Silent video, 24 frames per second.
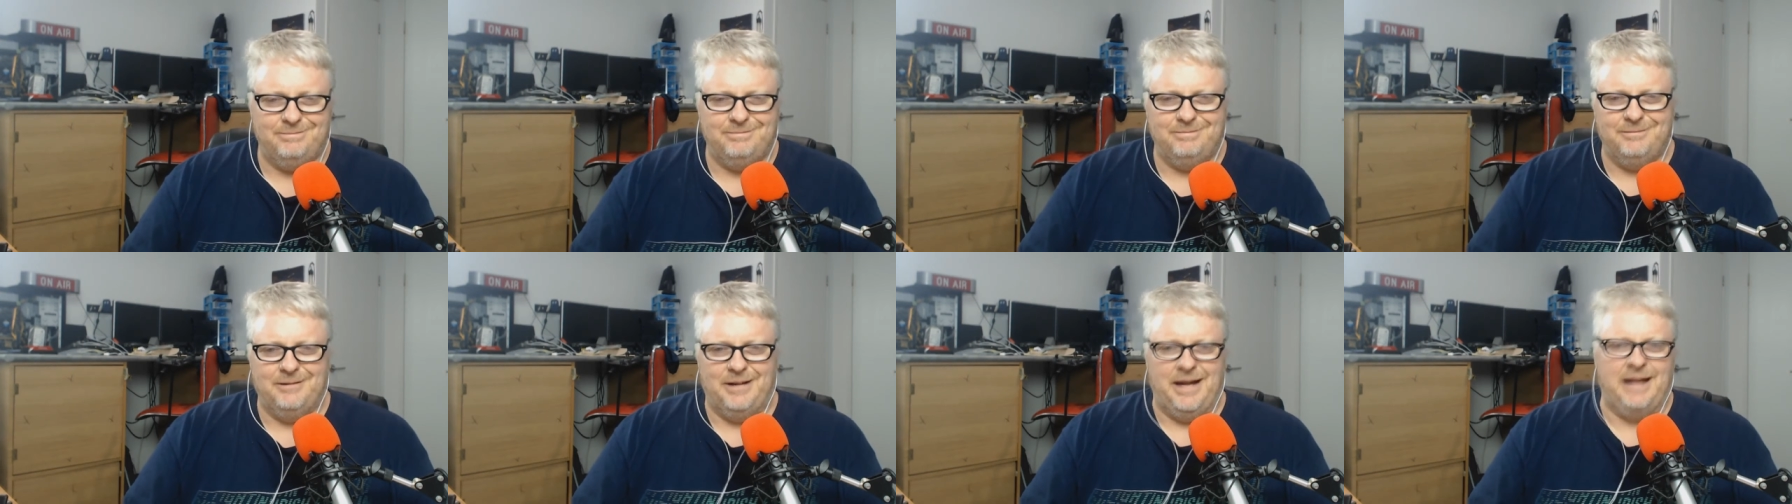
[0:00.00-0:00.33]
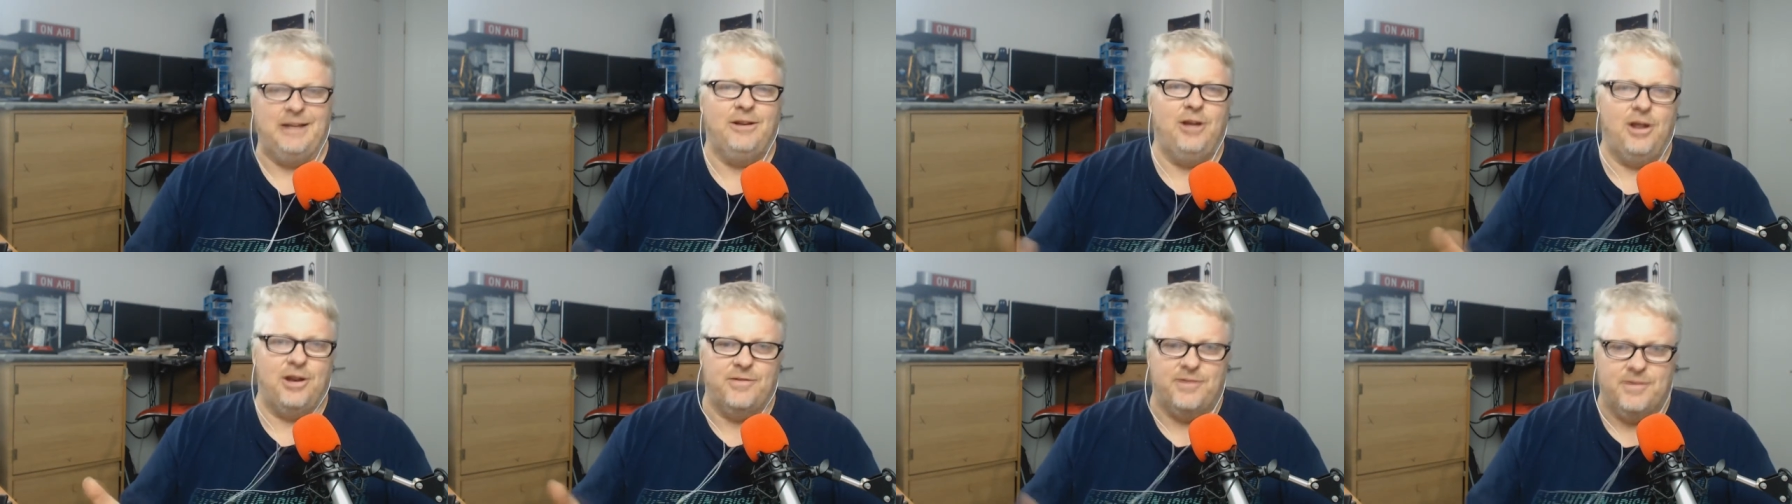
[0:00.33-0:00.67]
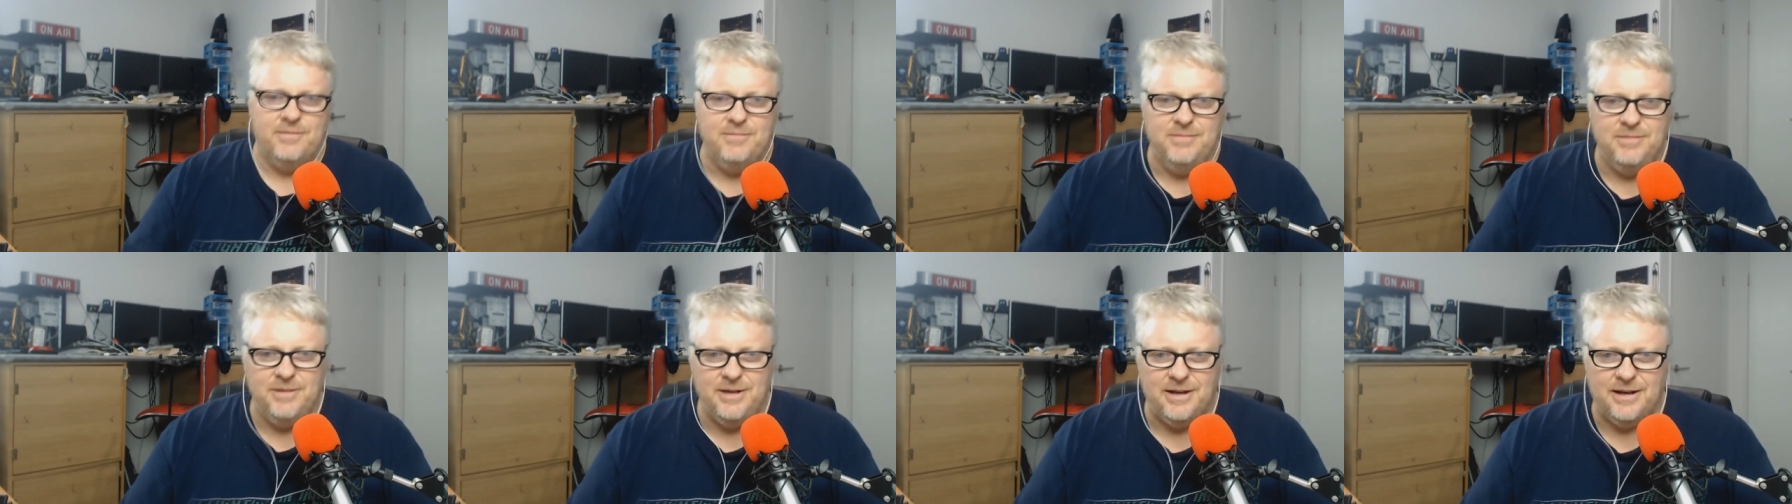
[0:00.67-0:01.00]
Well, a lot of
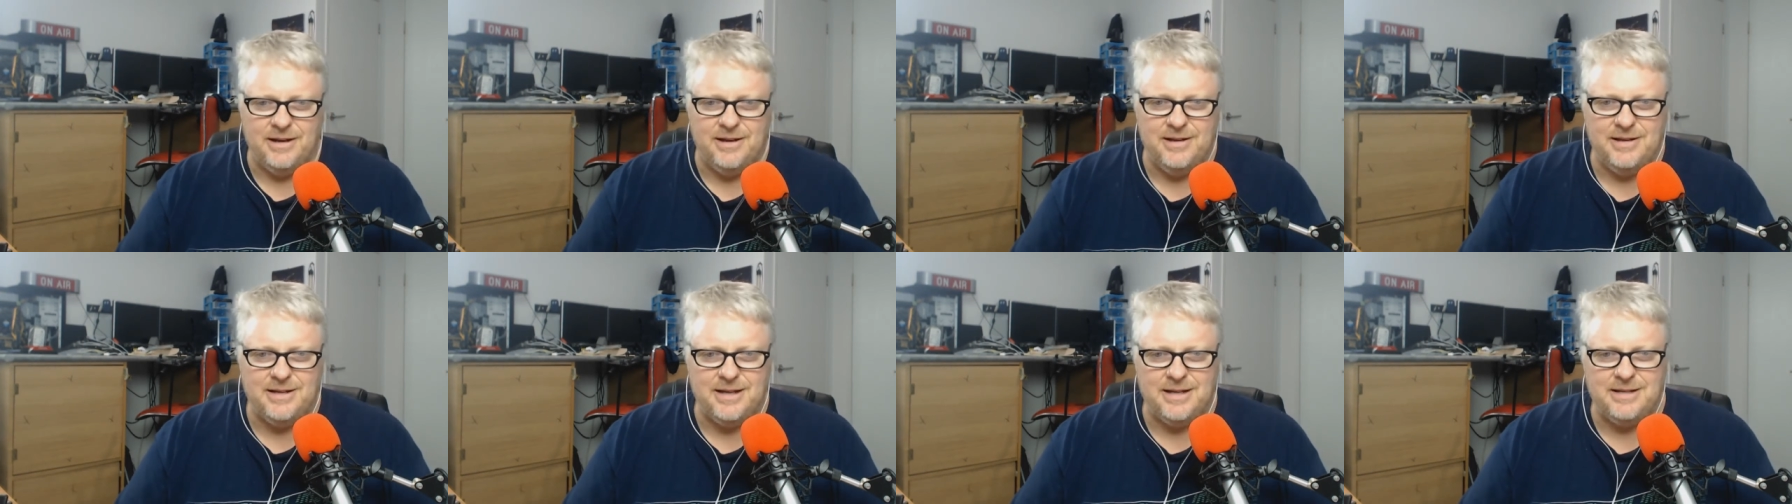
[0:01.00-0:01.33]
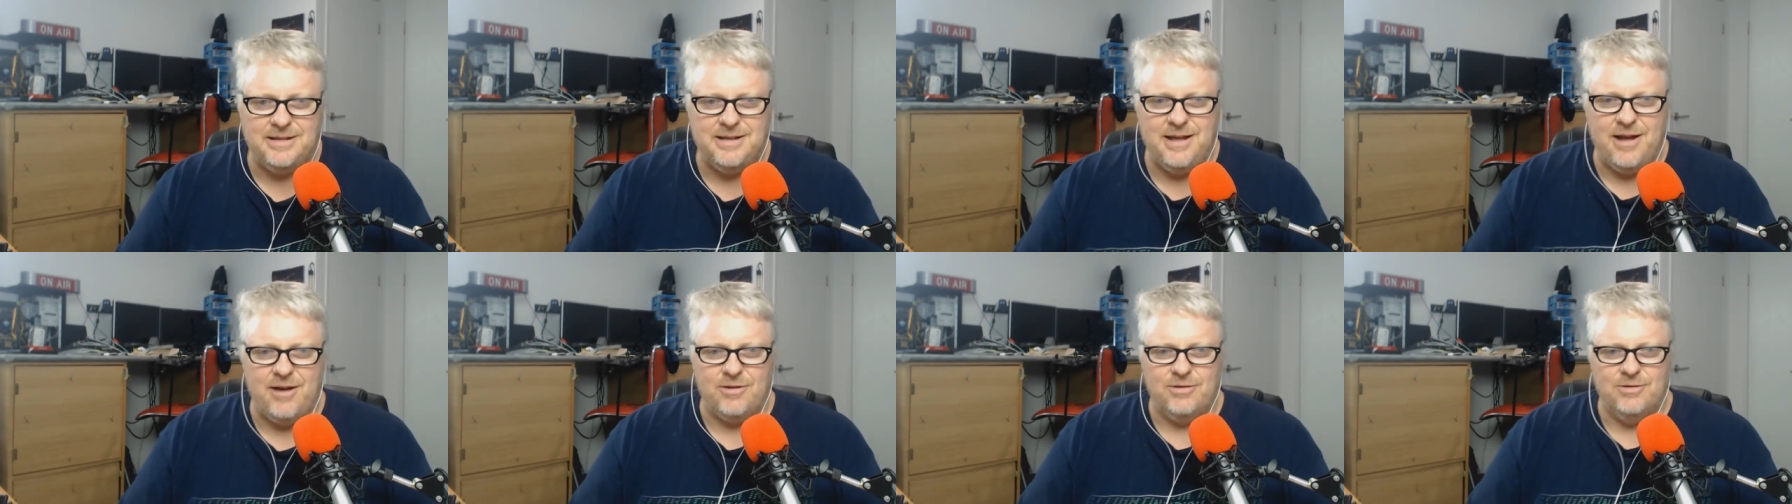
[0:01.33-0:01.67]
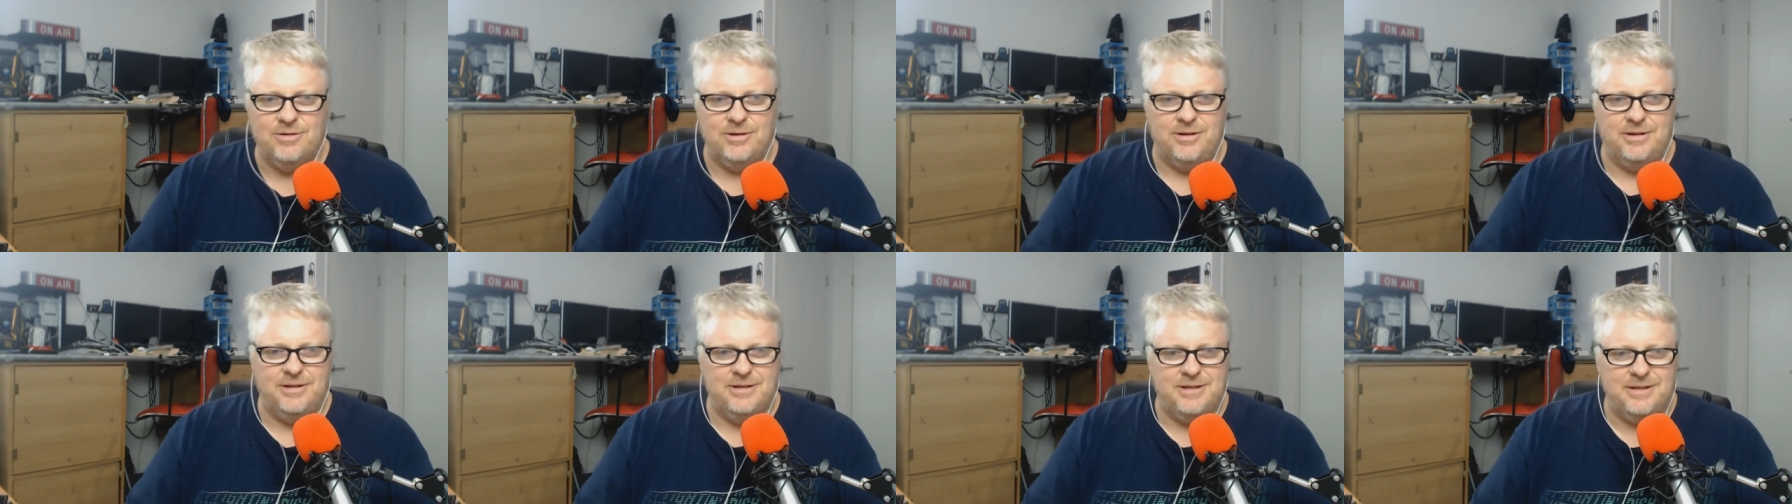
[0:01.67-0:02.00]
them, you know, that's no
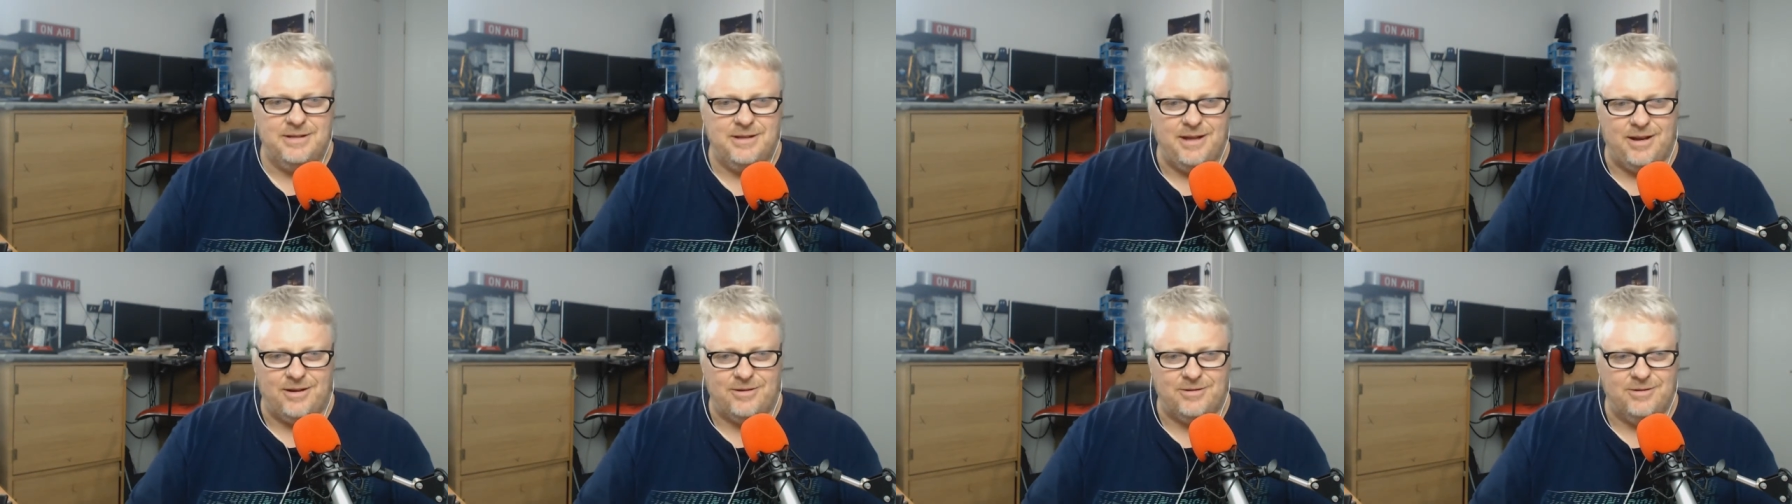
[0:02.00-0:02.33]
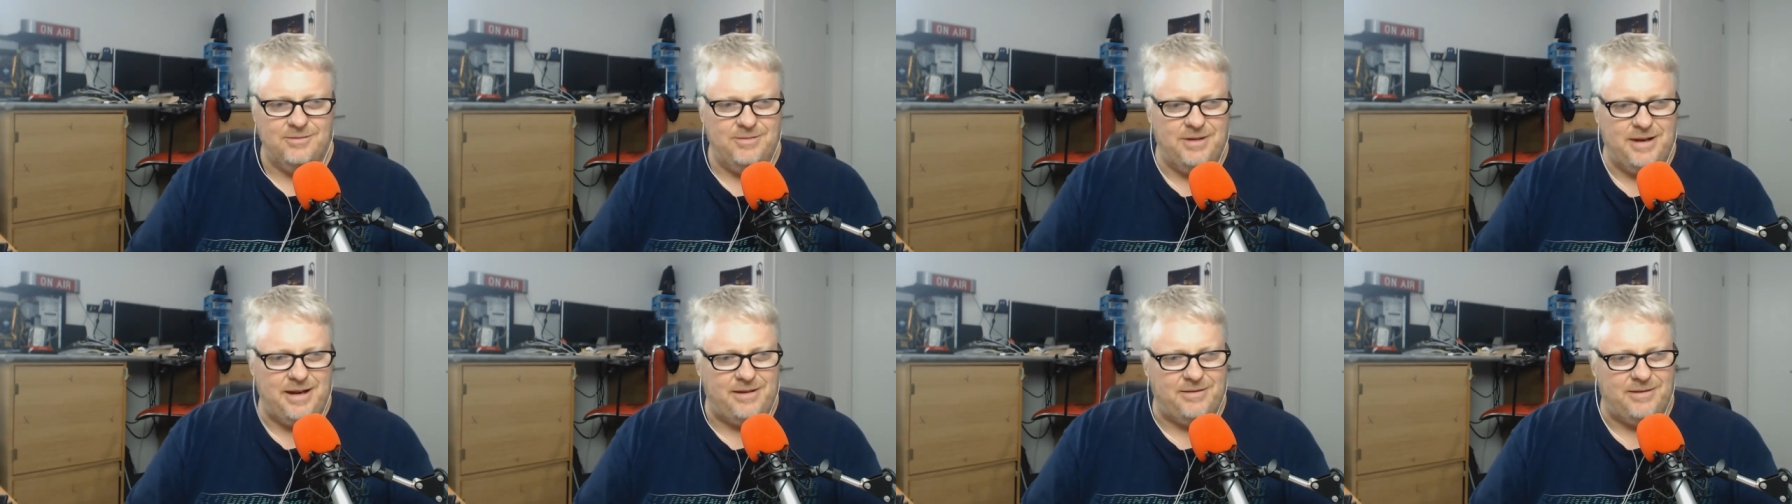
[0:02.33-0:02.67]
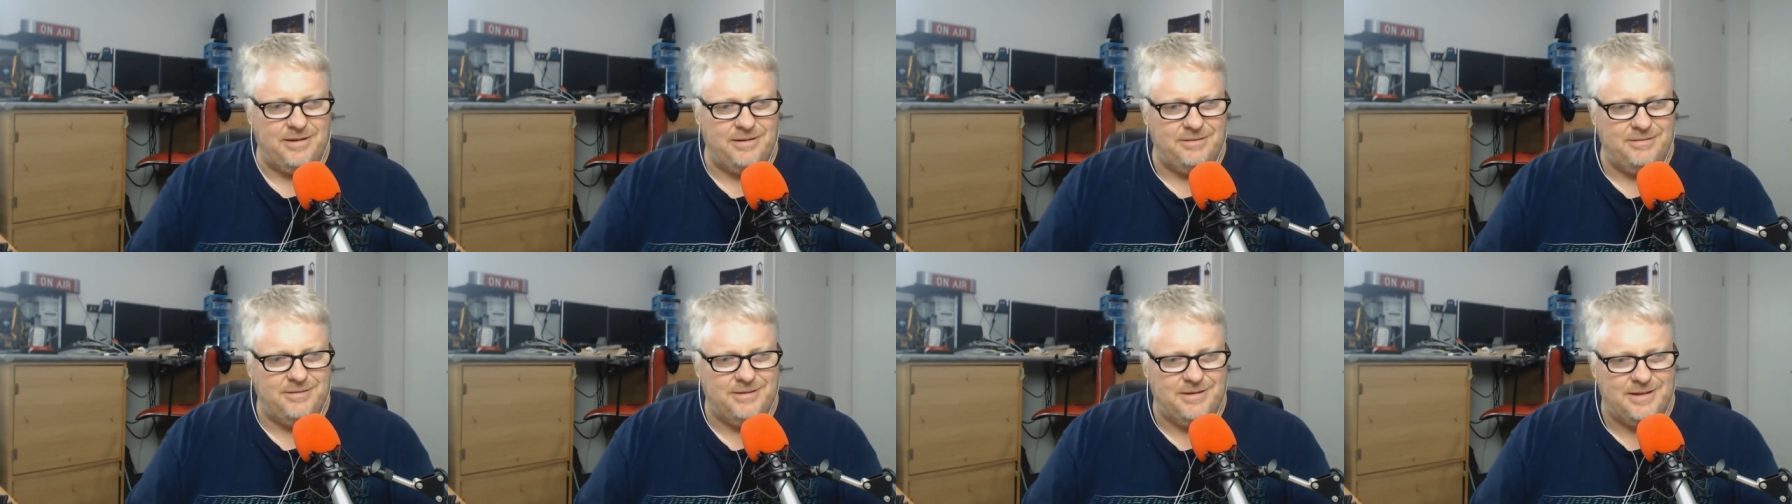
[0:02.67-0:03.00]
good. No good, but
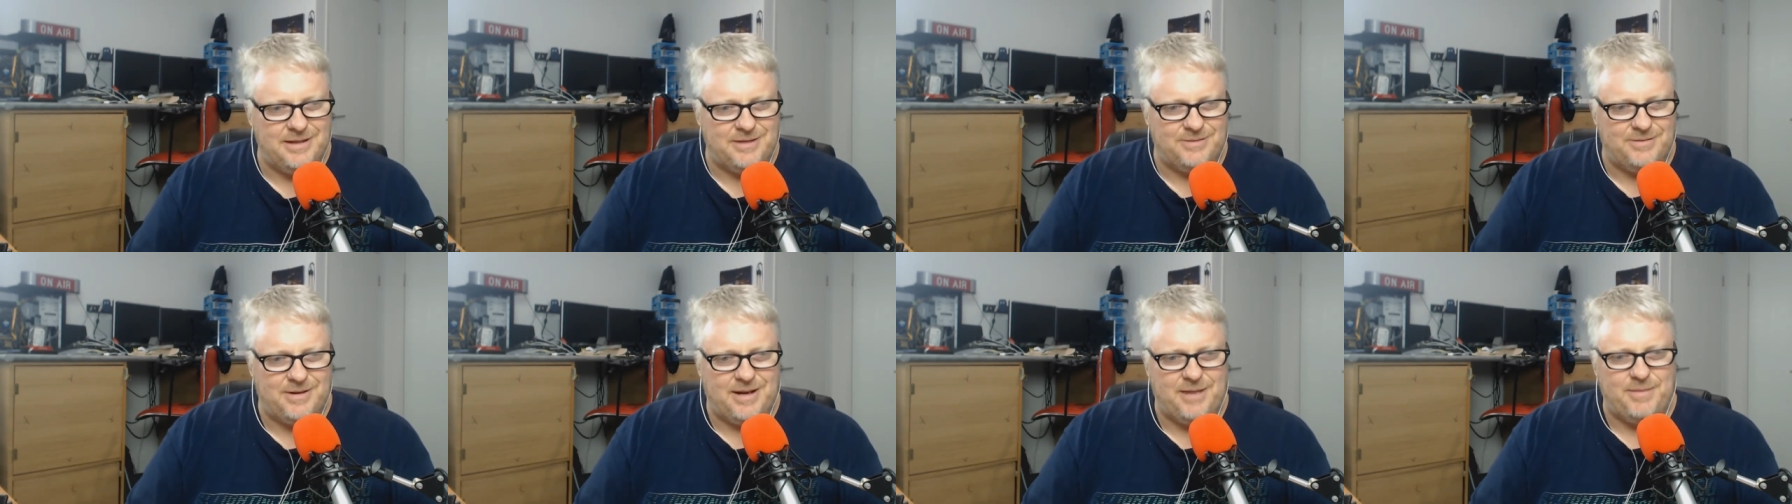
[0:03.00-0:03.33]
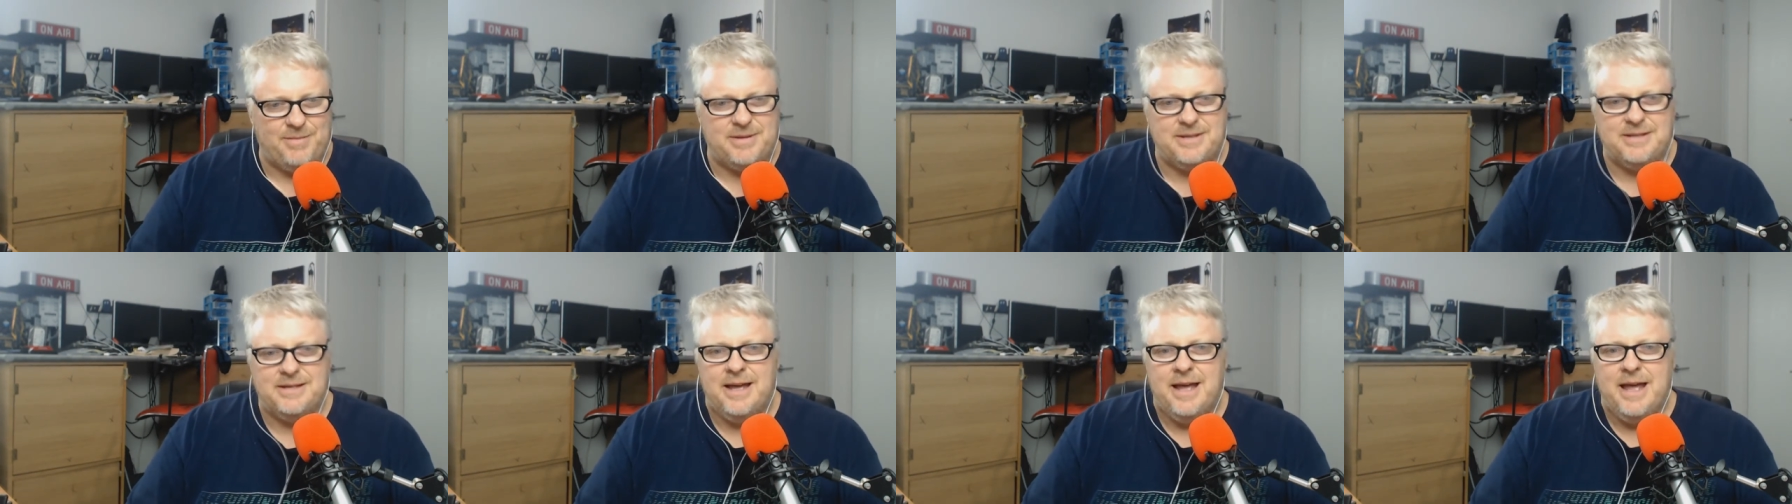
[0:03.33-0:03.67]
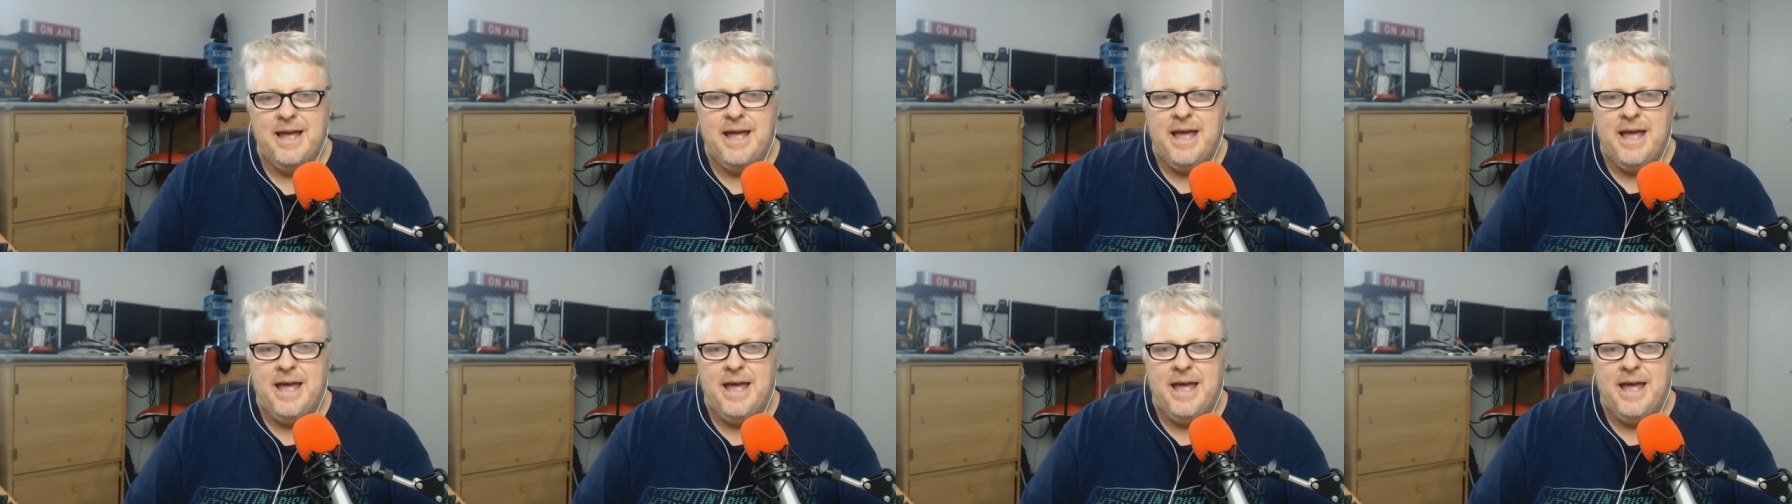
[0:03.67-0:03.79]
anyway, that's what happens.